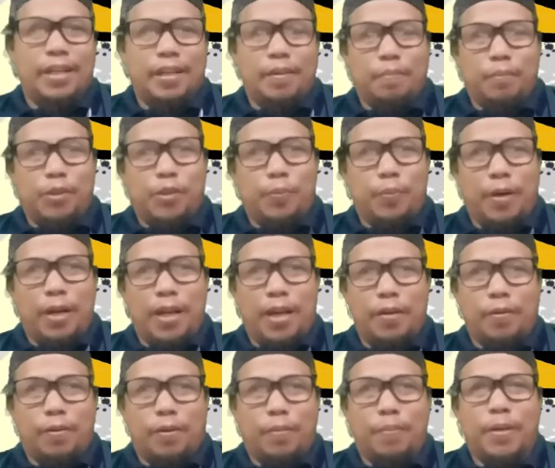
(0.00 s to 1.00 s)

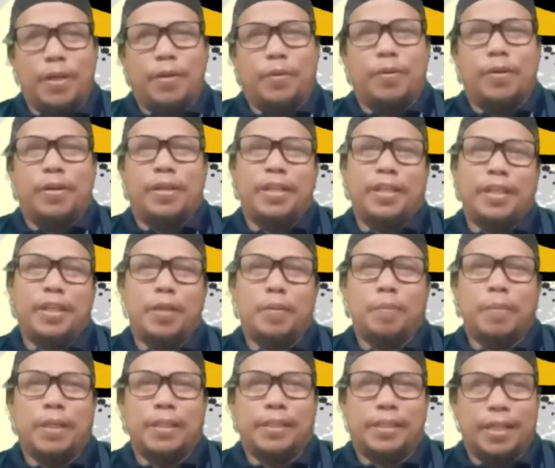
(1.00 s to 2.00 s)

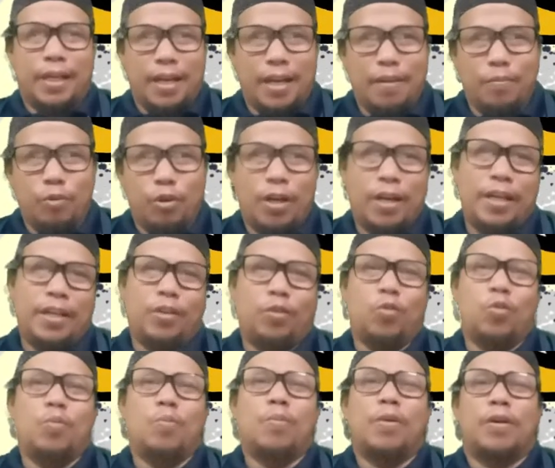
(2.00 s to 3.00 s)
Bismillahirrahmanirrahim.
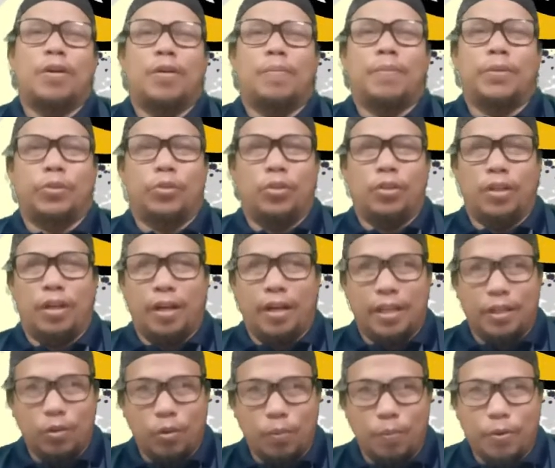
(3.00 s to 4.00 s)
Assalamualaikum
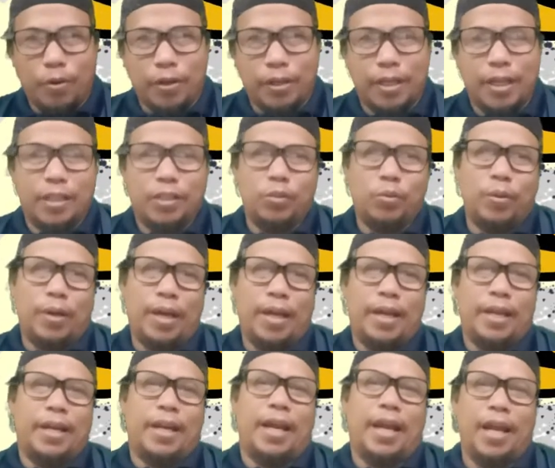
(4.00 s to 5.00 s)
warahmatullahi wabarakatuh.
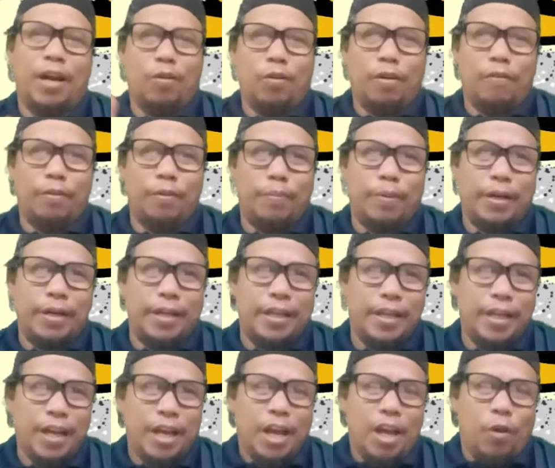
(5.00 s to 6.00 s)
And hello
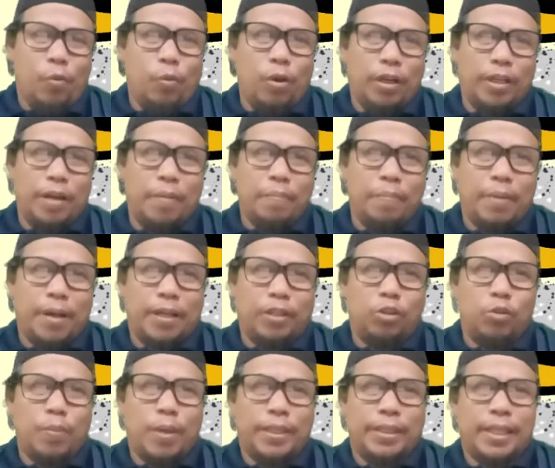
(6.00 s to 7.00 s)
everybody. Welcome back
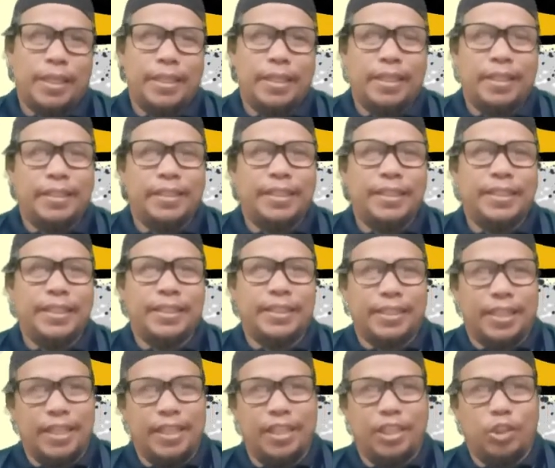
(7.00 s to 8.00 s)
to my channel Teacher
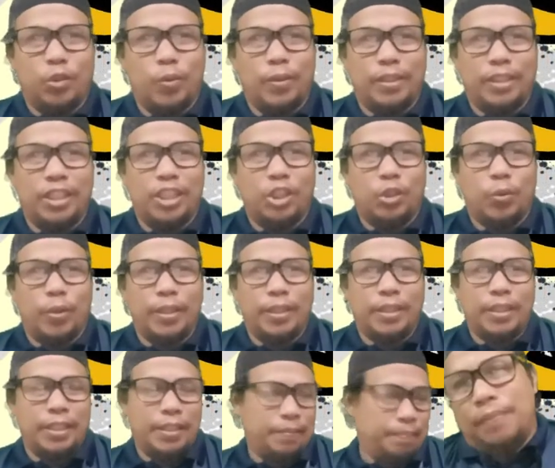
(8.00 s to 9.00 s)
Said
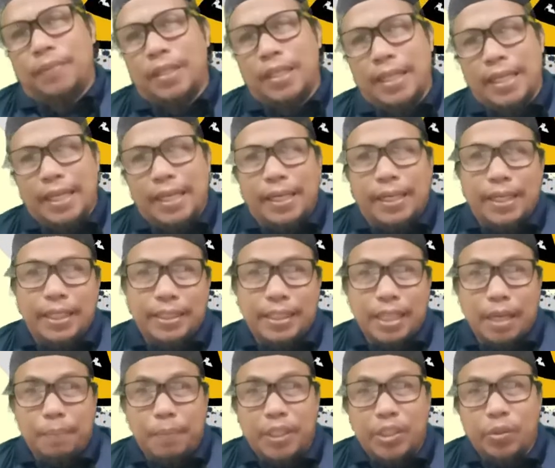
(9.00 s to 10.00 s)
2020. This
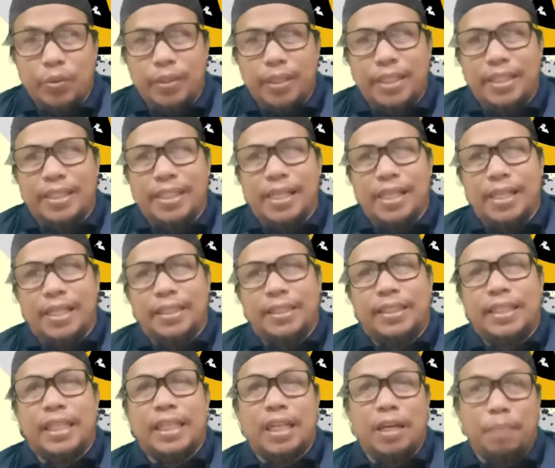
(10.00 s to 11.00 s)
episode is the
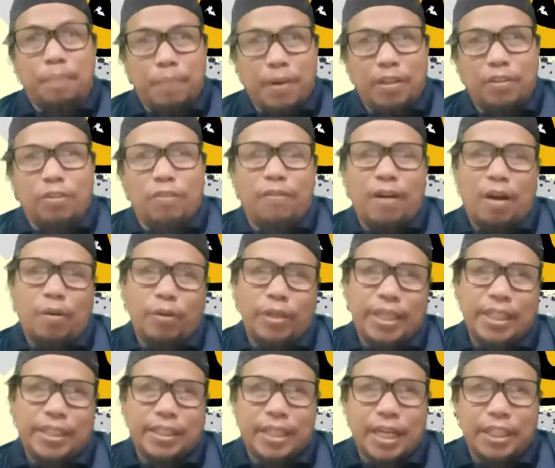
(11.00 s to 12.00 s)
second part of our
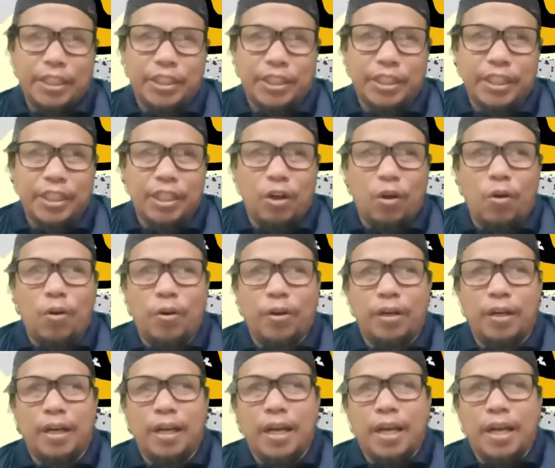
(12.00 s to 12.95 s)
discussion on